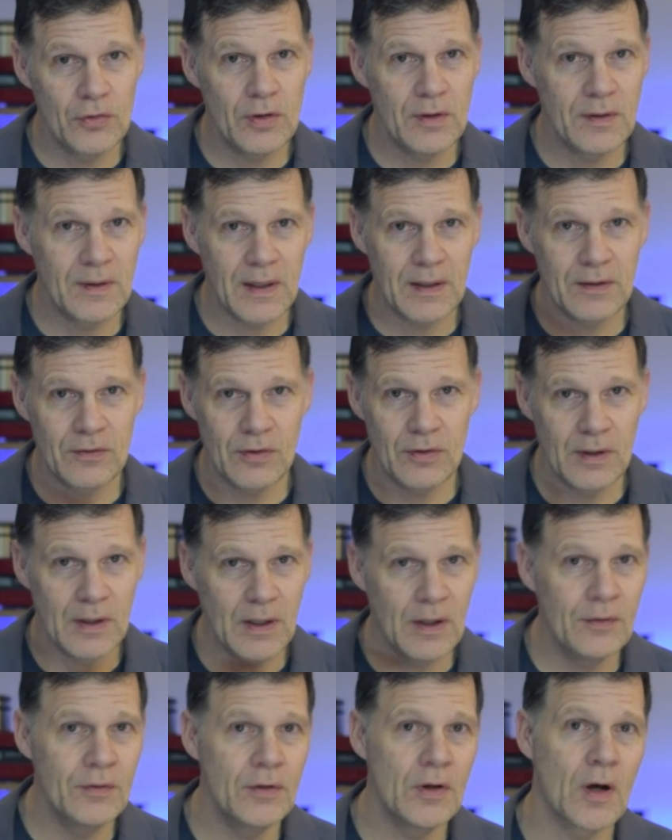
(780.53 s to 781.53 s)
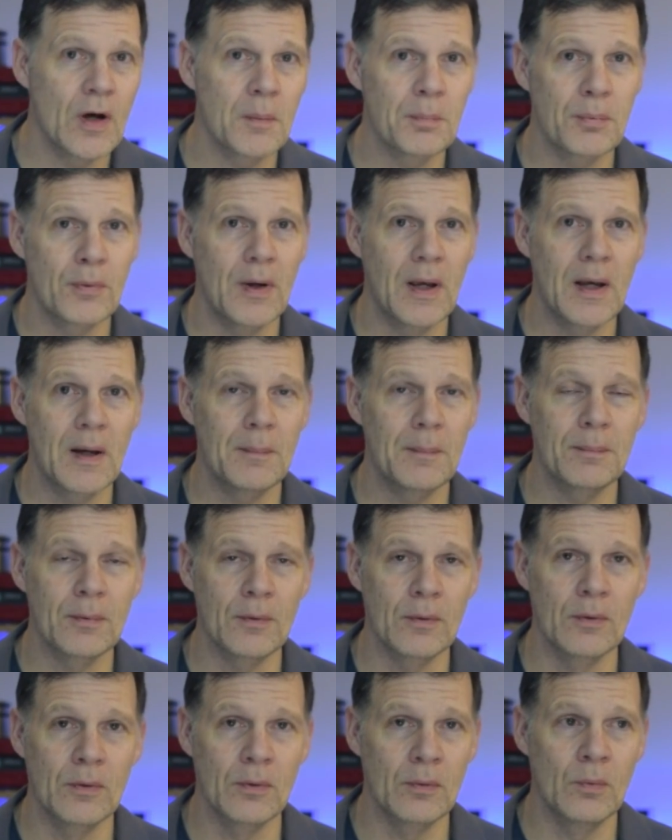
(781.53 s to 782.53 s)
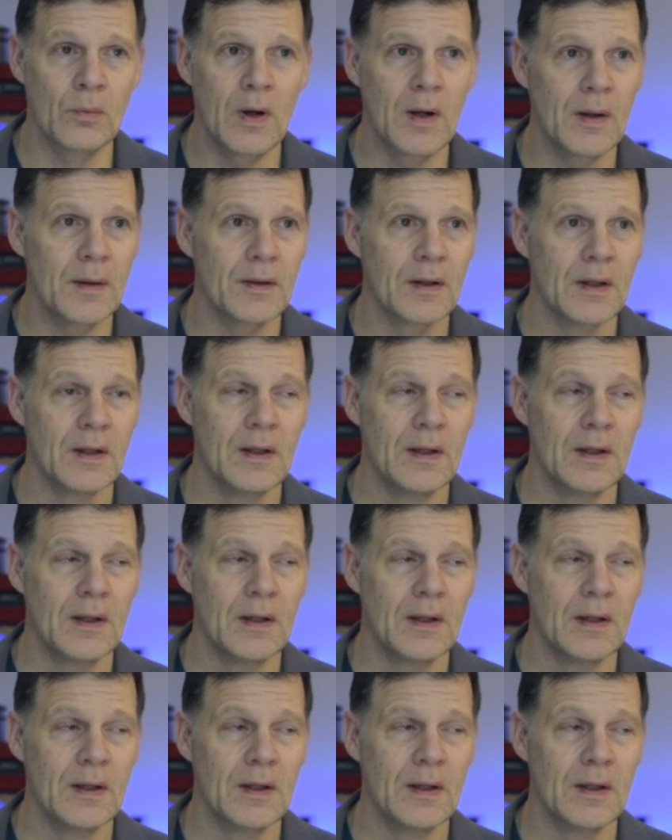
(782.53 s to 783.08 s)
in that LDR preamp or what,